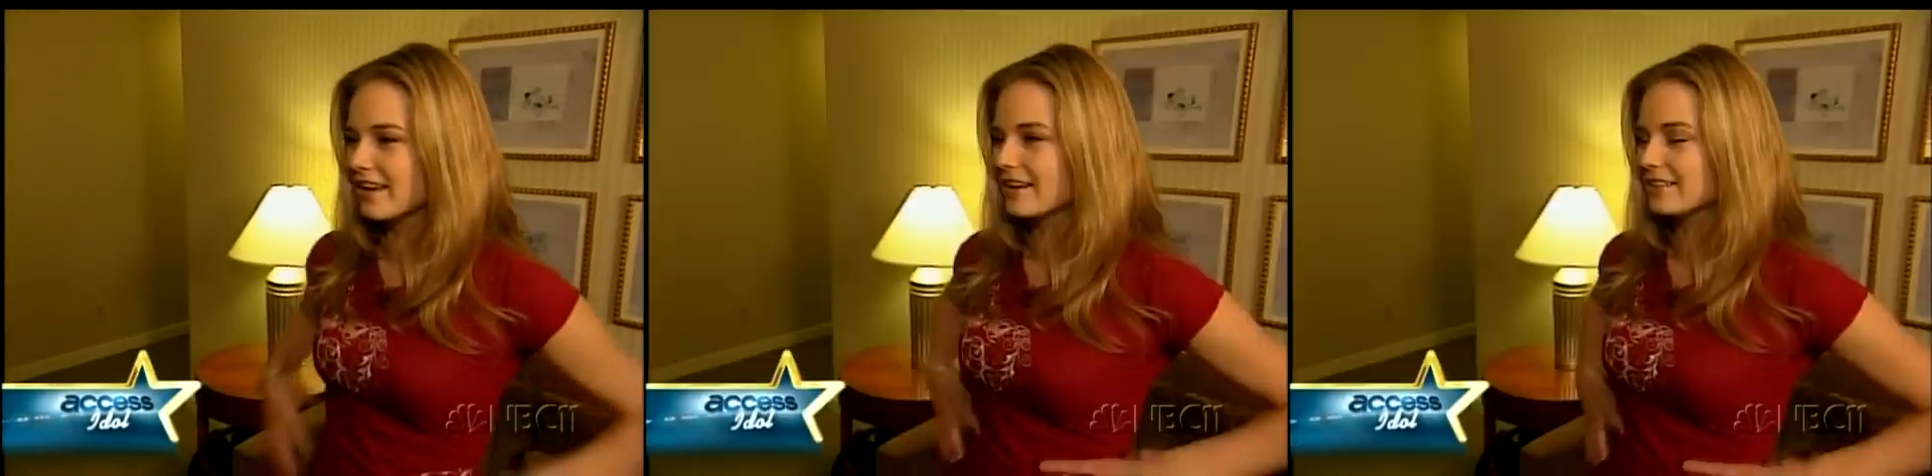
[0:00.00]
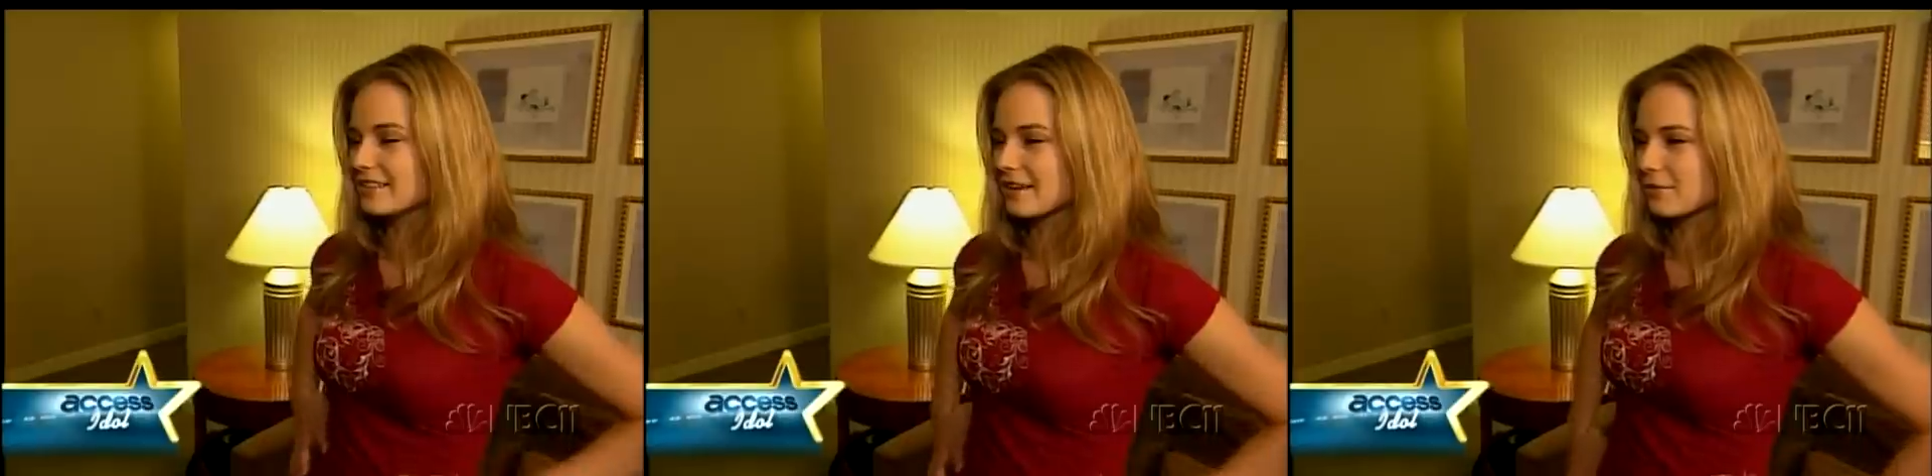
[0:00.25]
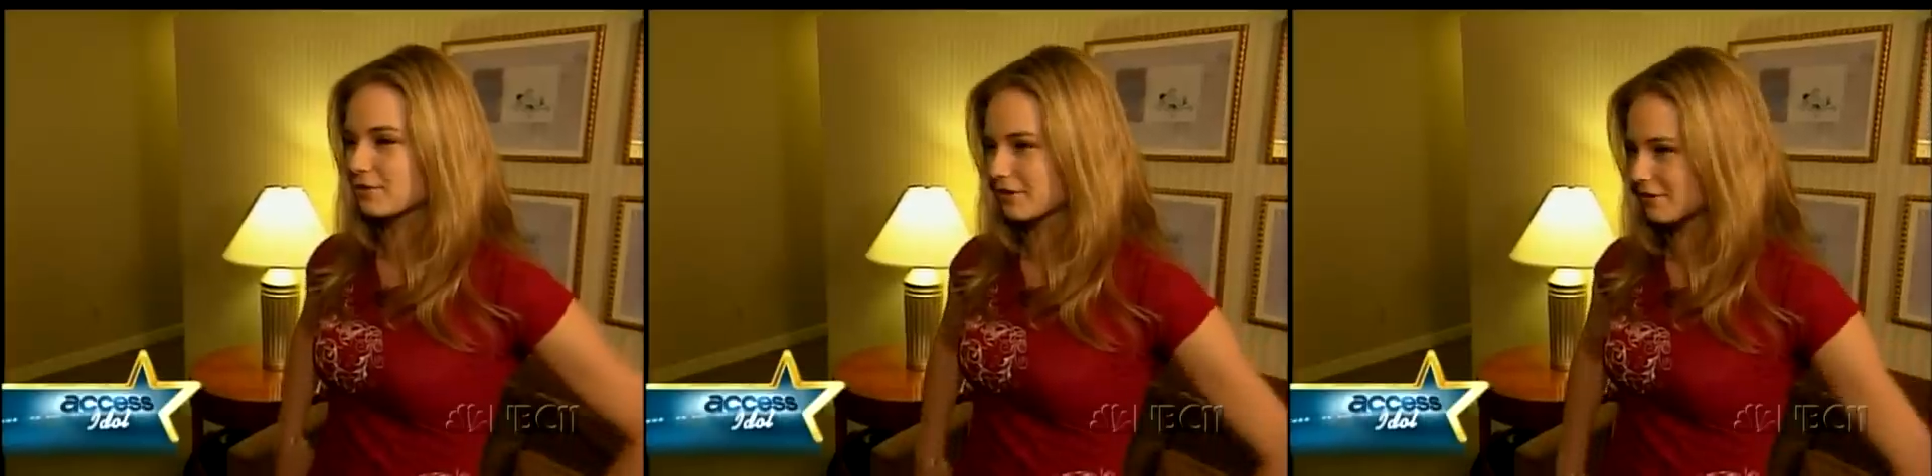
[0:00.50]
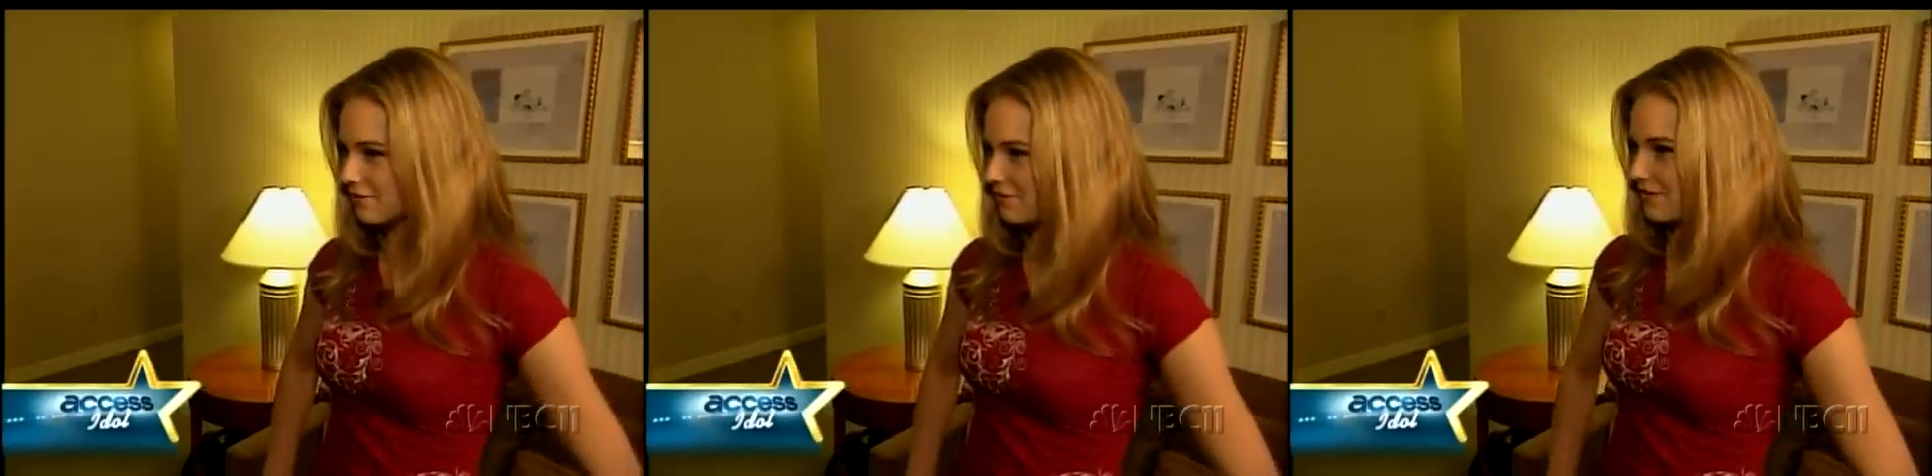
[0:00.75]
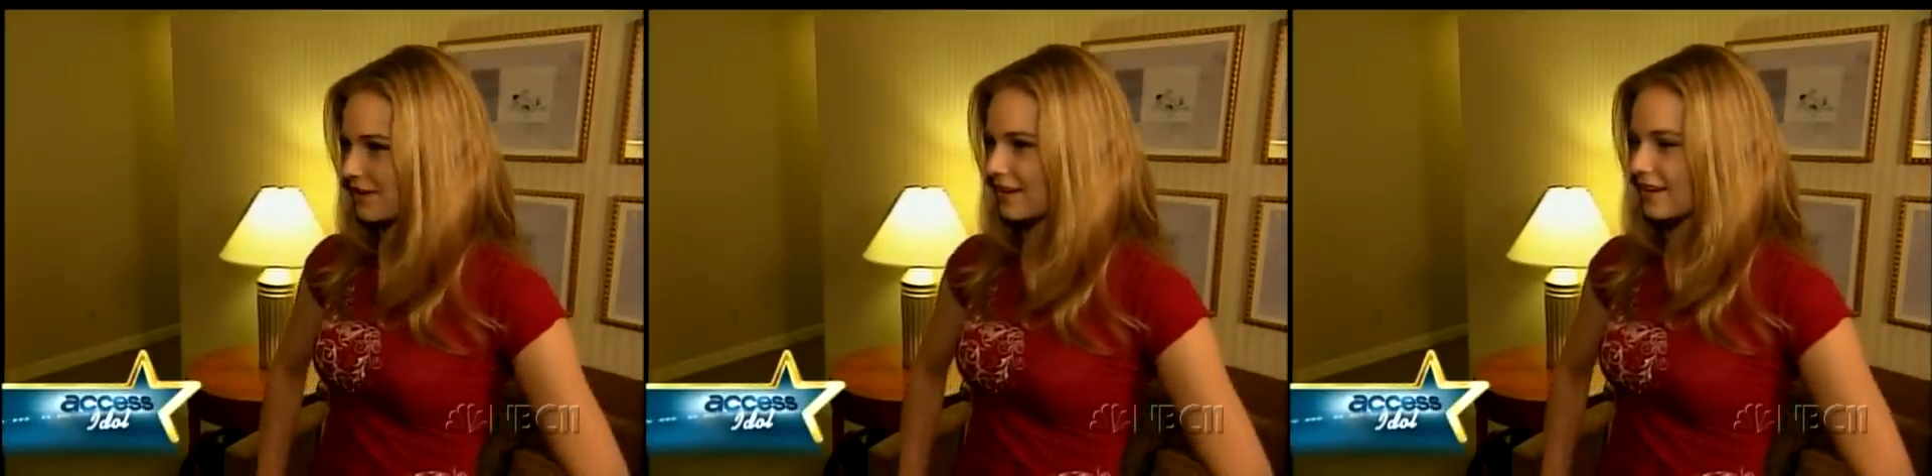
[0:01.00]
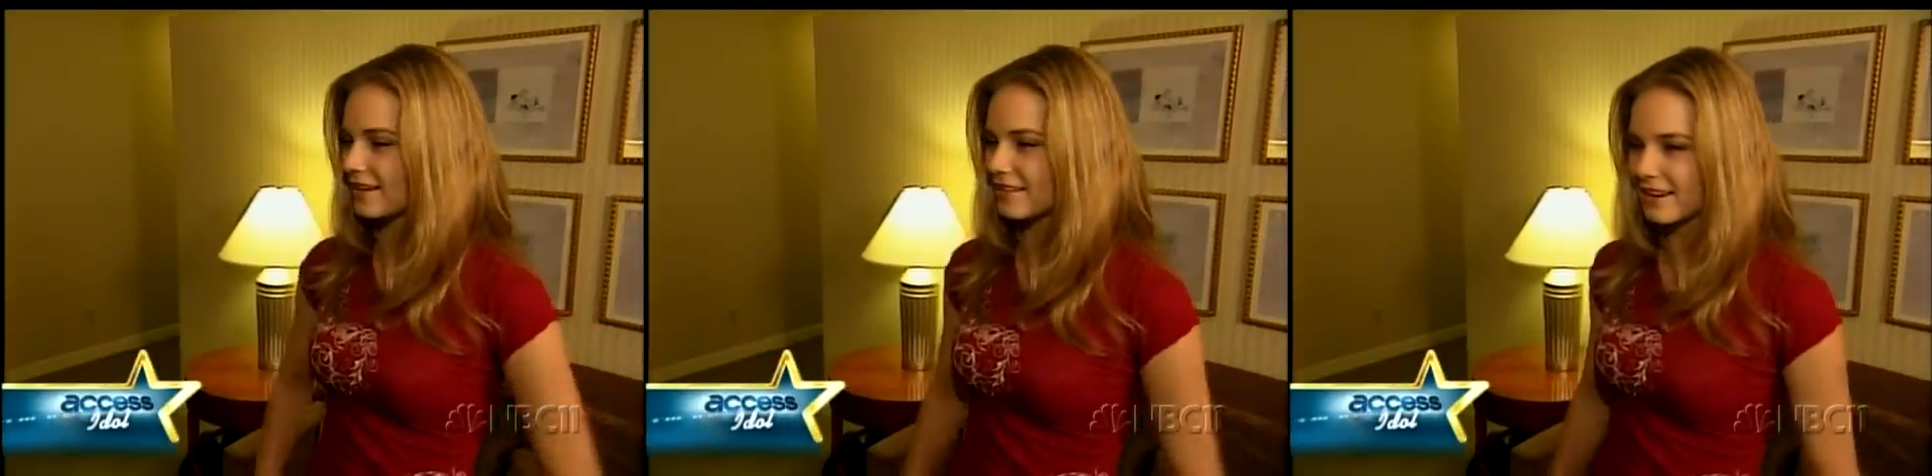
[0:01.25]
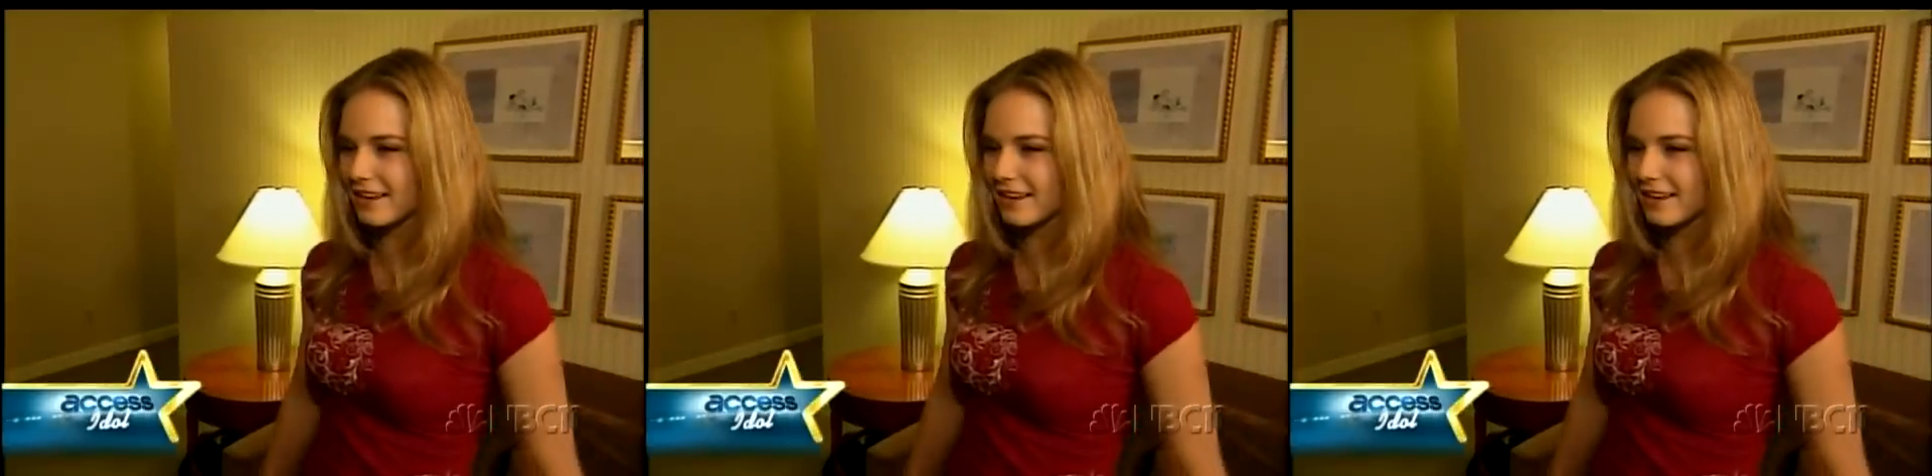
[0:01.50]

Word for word: It's like really fitted, and then